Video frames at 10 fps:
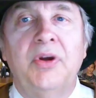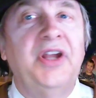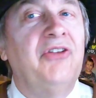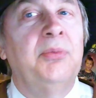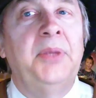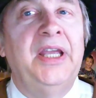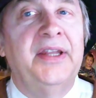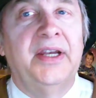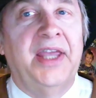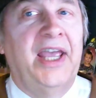it doesn't mean
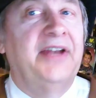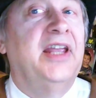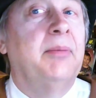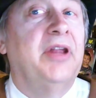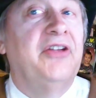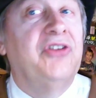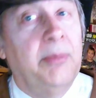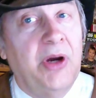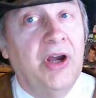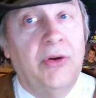that it can't take place in
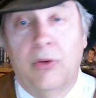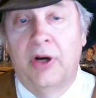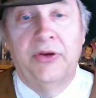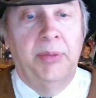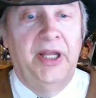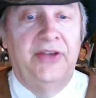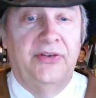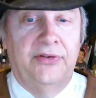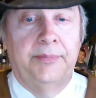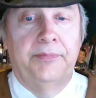America or other
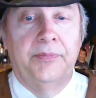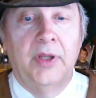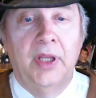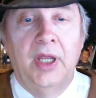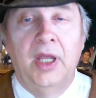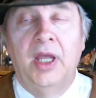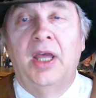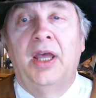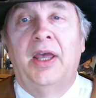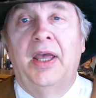places.
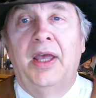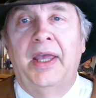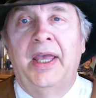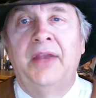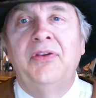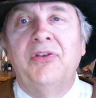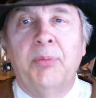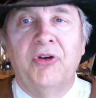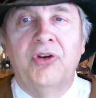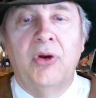And this
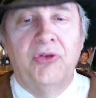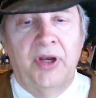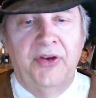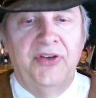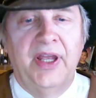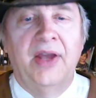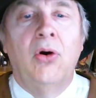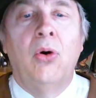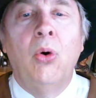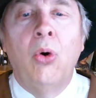person goes on to say,
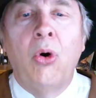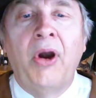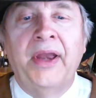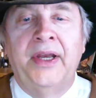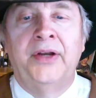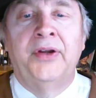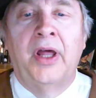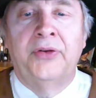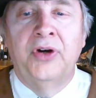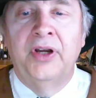or in an
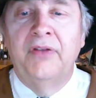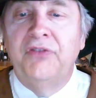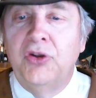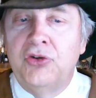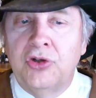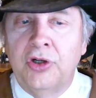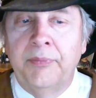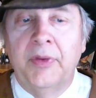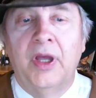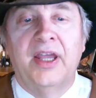alternative future,
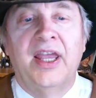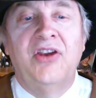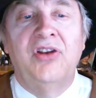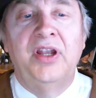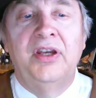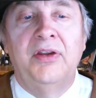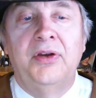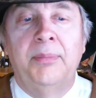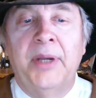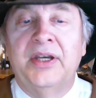occasionally de
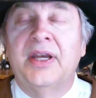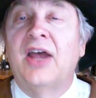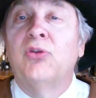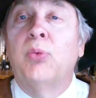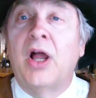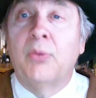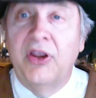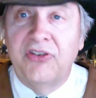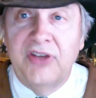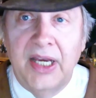depicted as Wild
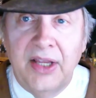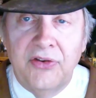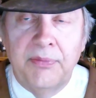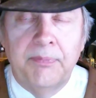West settings.